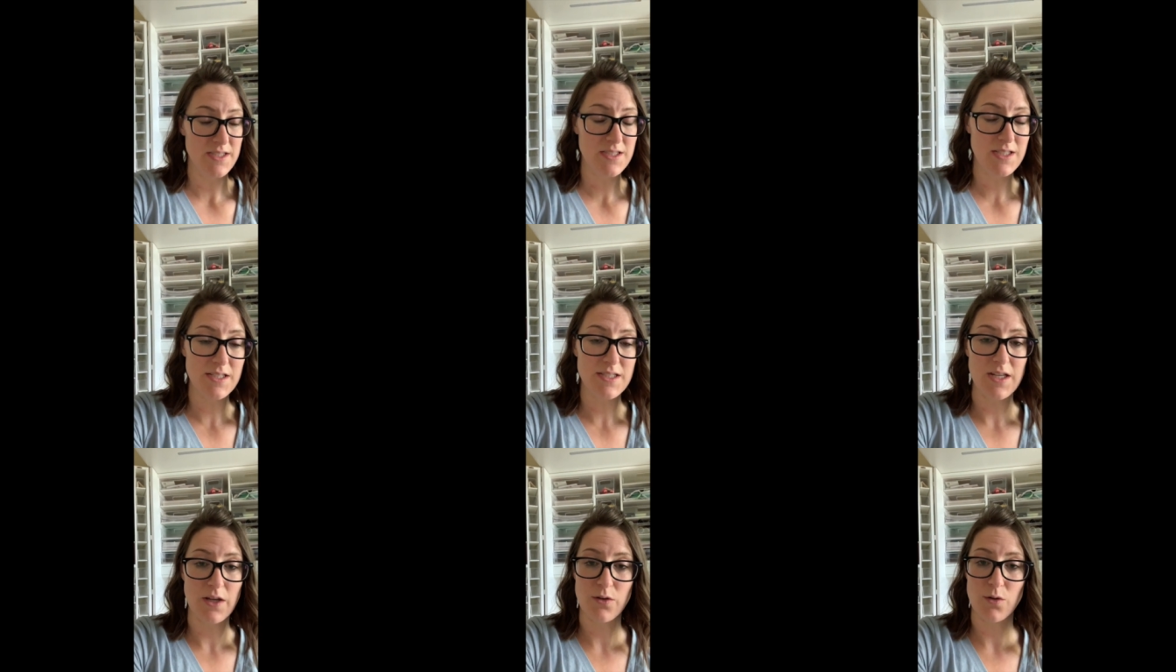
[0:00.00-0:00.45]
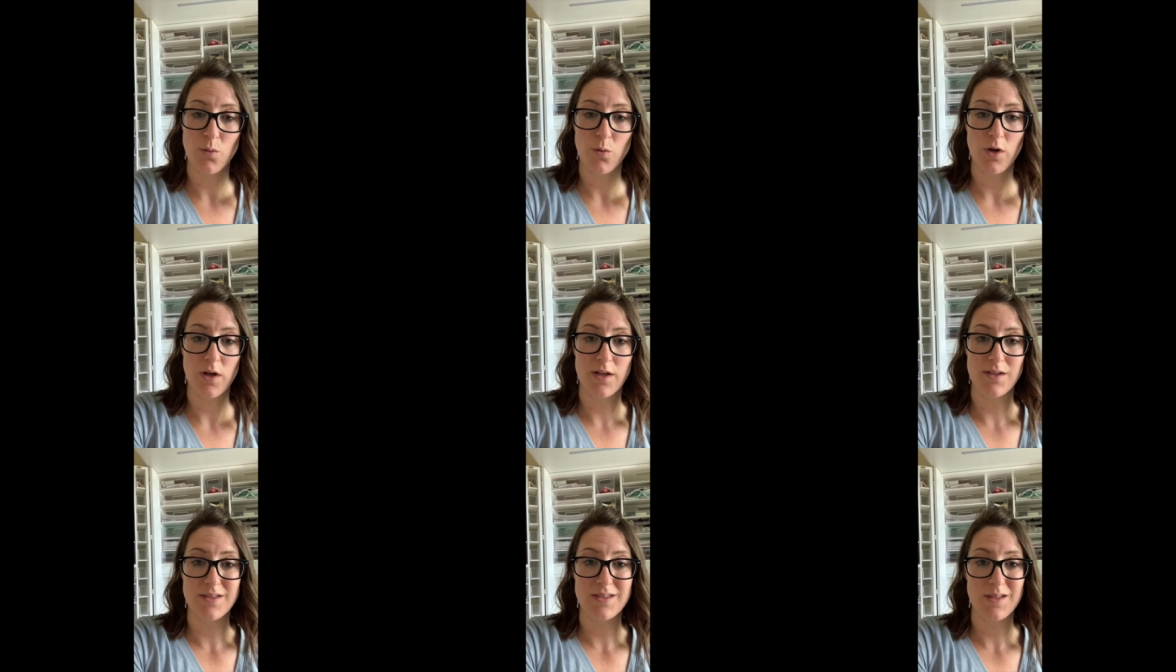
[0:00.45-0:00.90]
sit down to
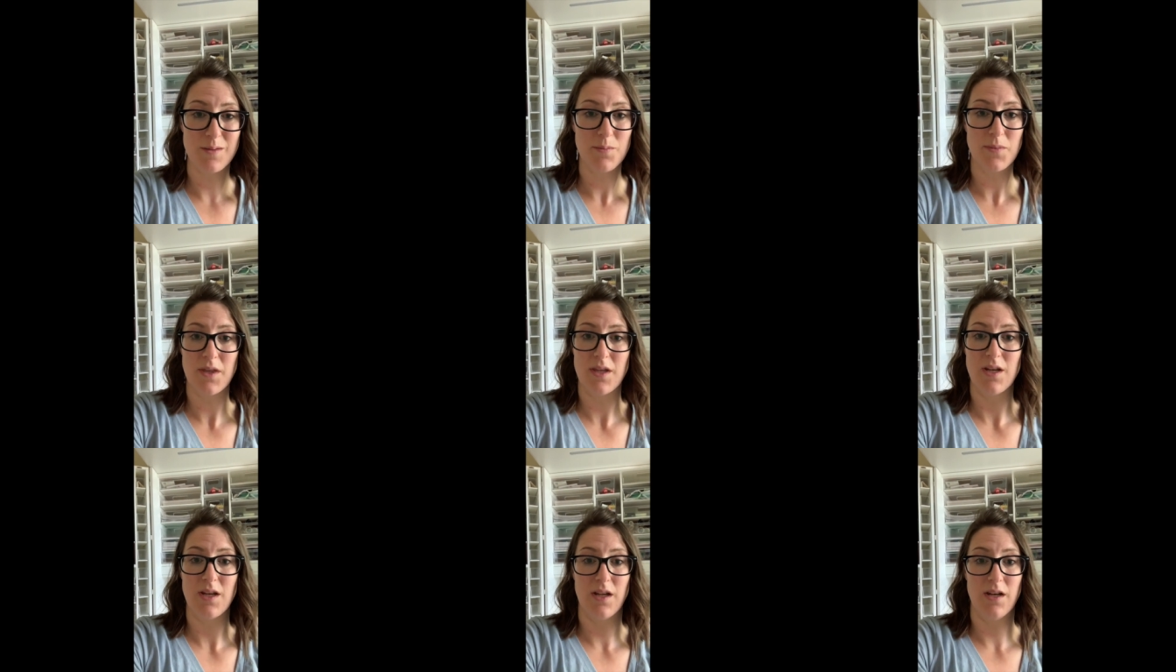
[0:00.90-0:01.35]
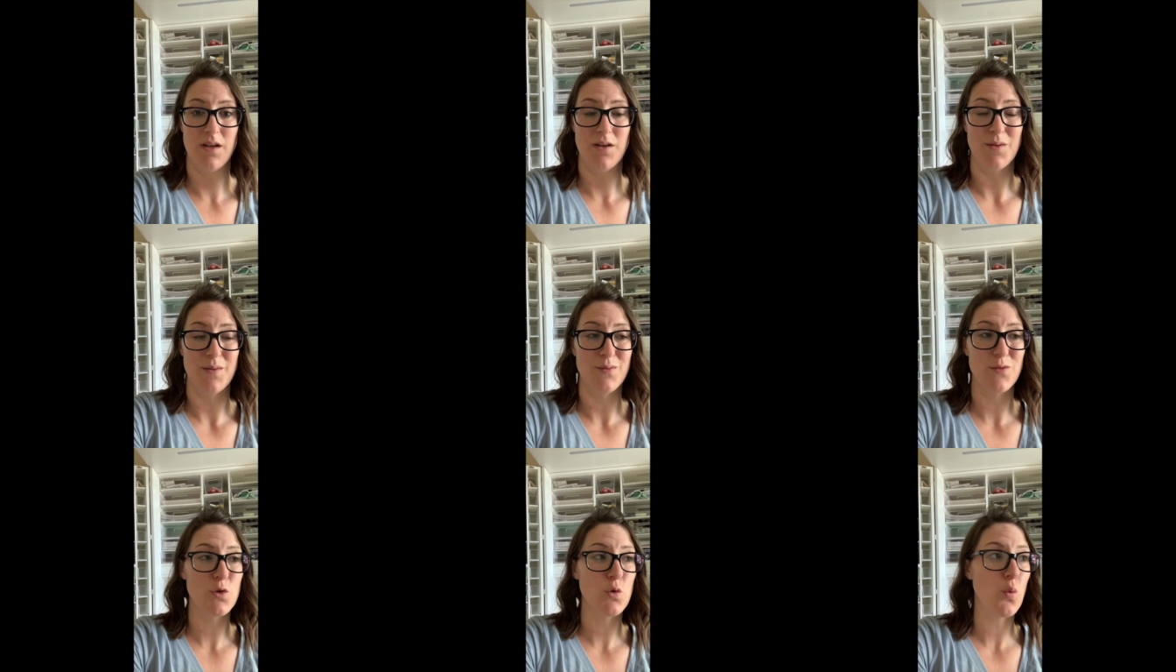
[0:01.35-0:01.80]
work on something
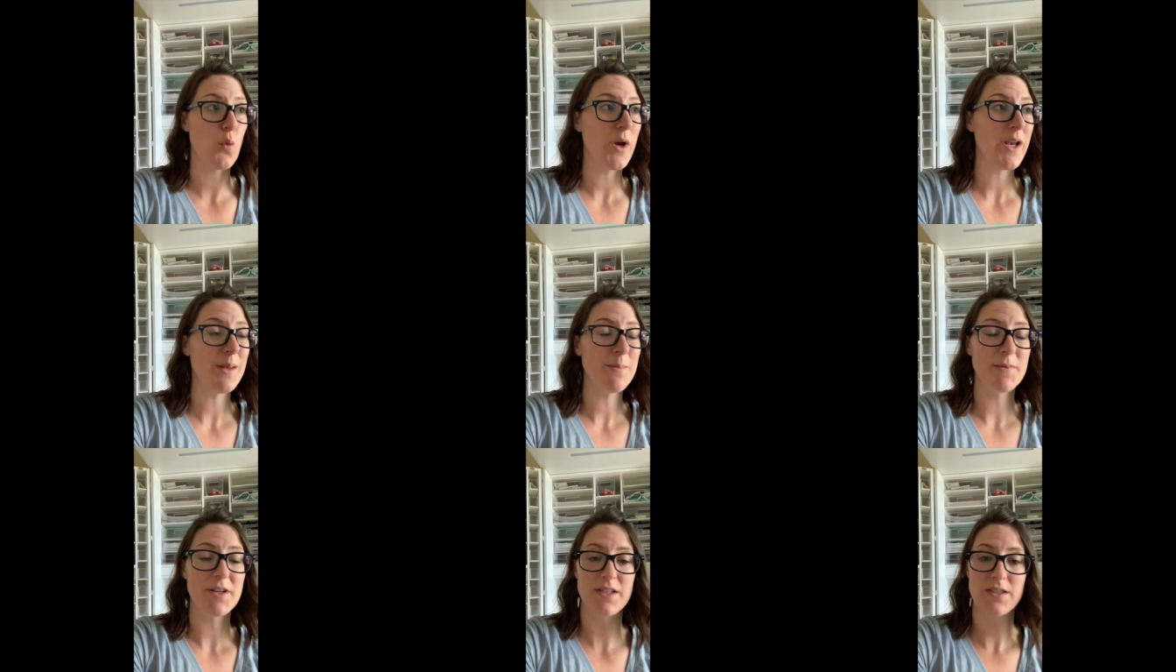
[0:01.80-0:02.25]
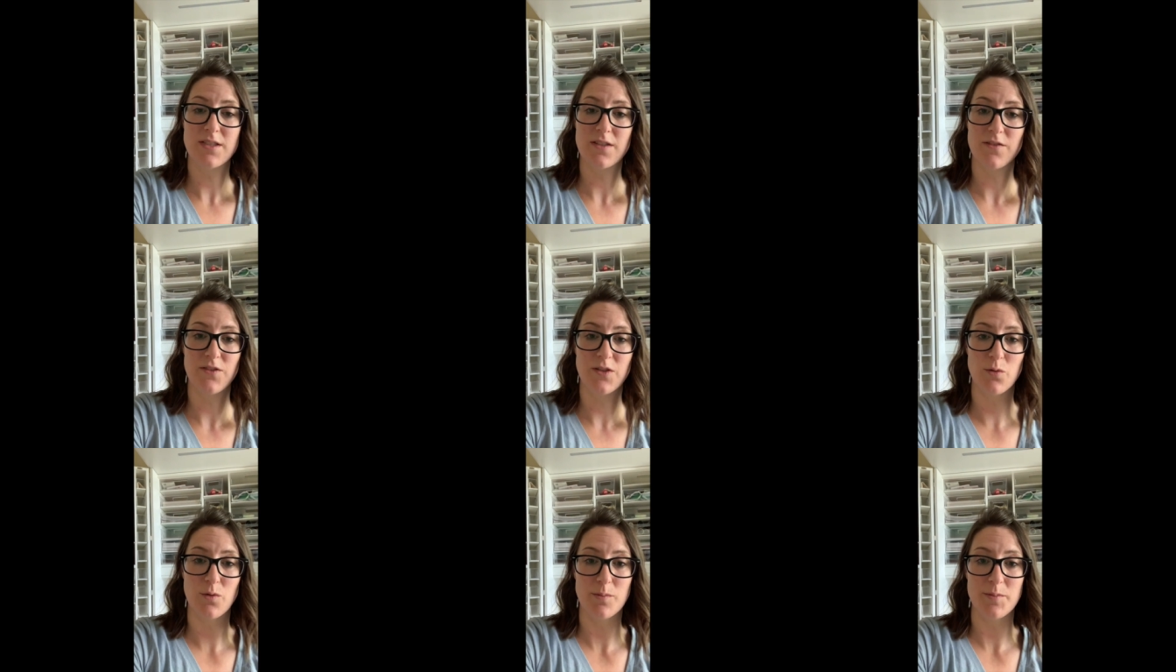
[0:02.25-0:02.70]
and 20 minutes
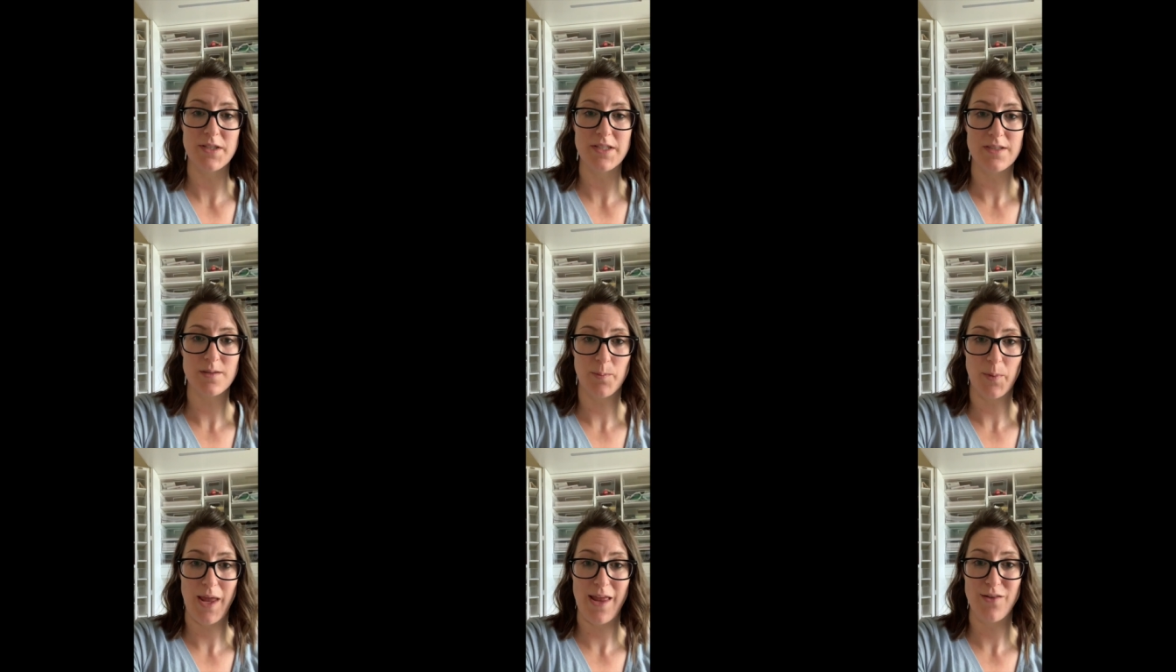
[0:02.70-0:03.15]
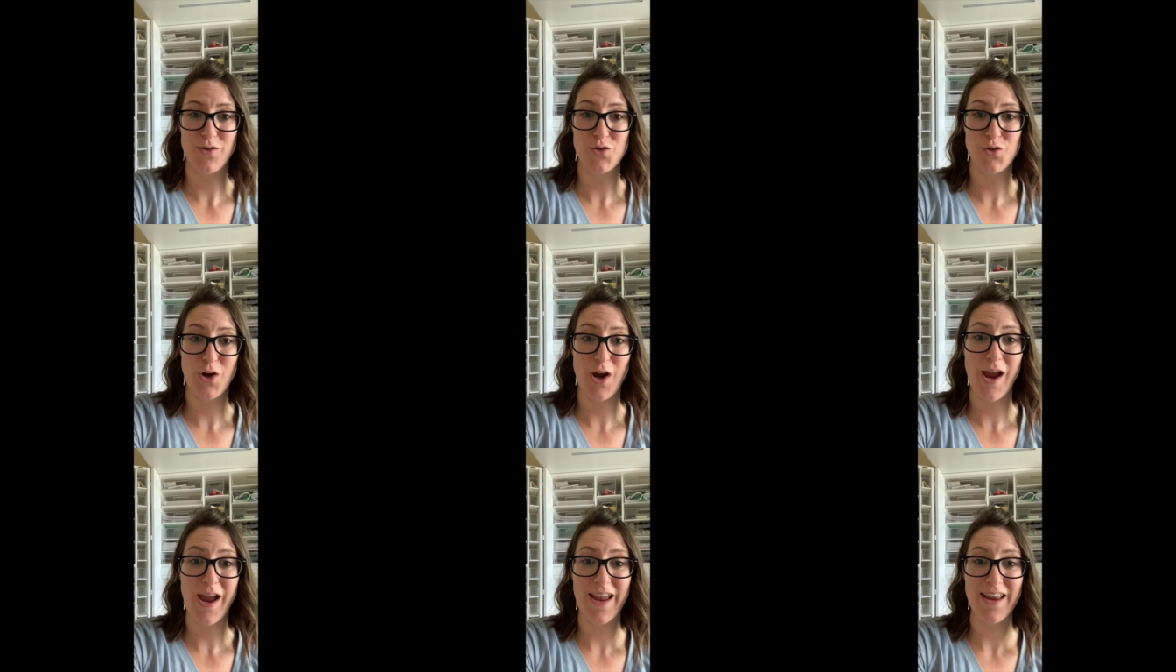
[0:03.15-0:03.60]
of it would be spent
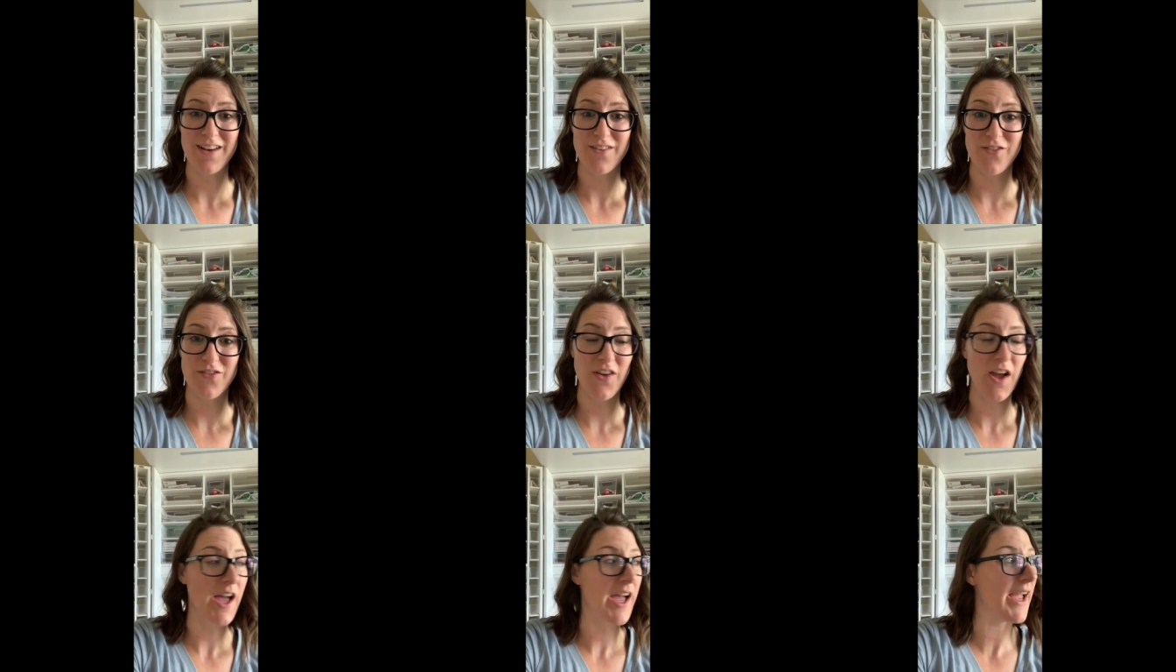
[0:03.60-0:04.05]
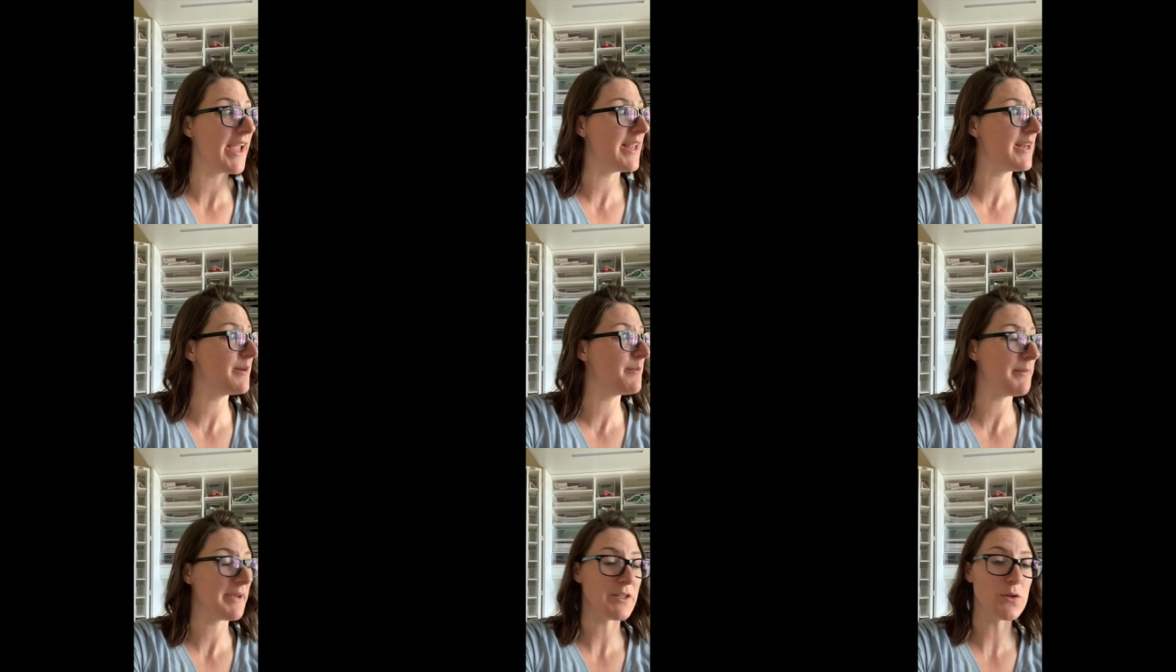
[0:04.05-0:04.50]
trying to
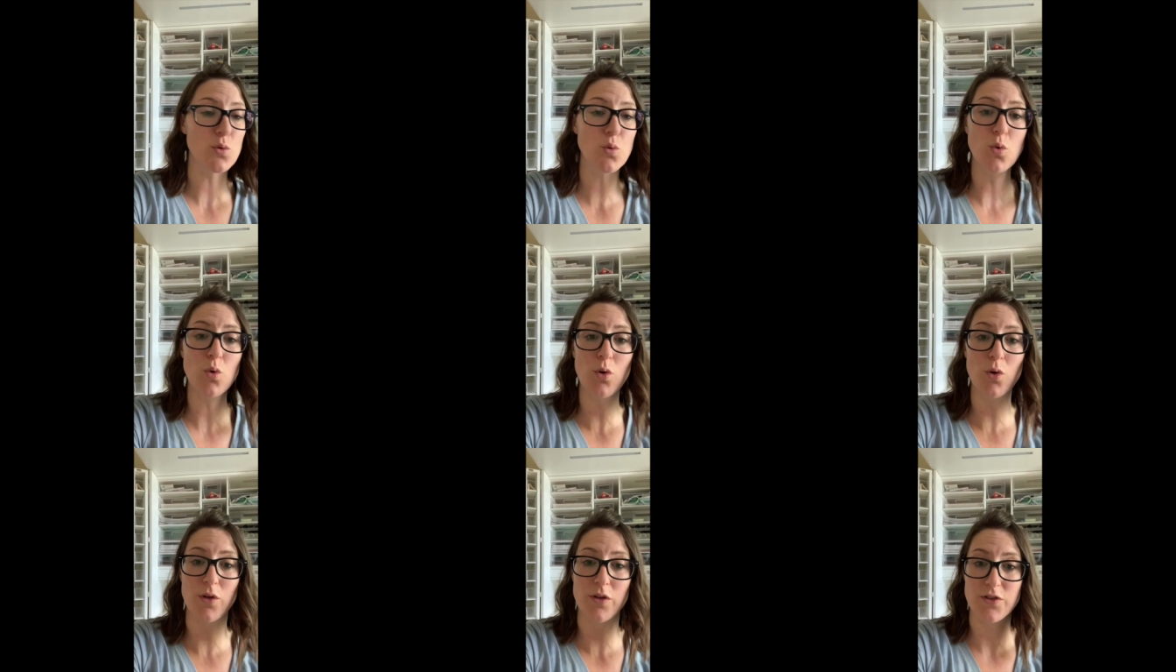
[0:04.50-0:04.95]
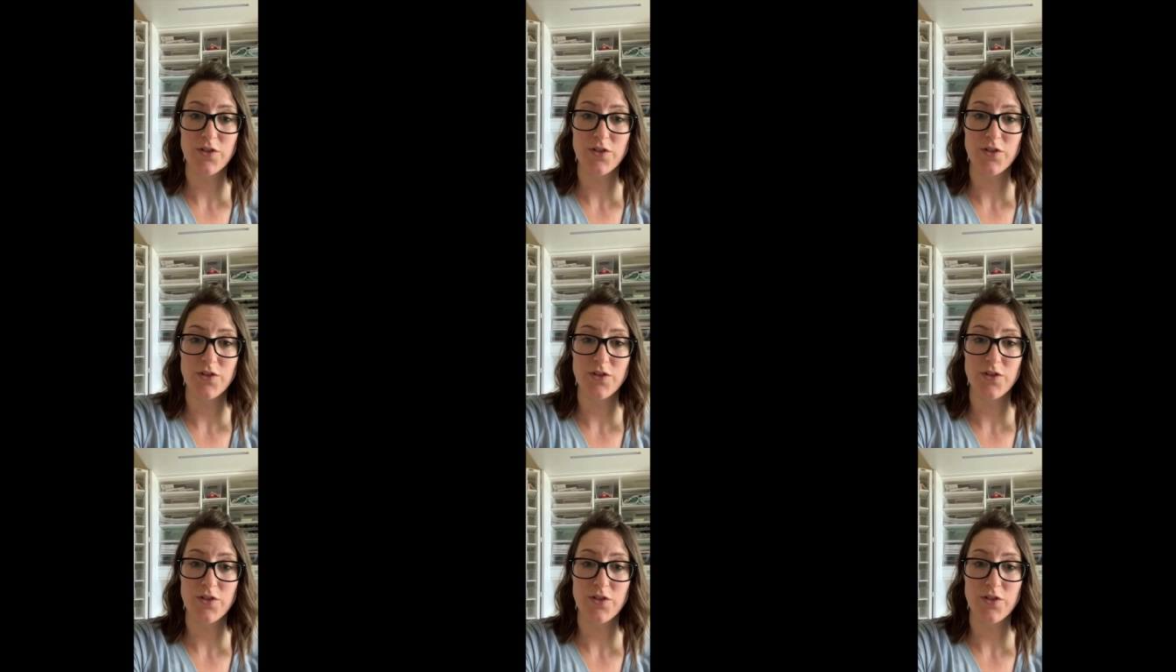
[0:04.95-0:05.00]
find my tool,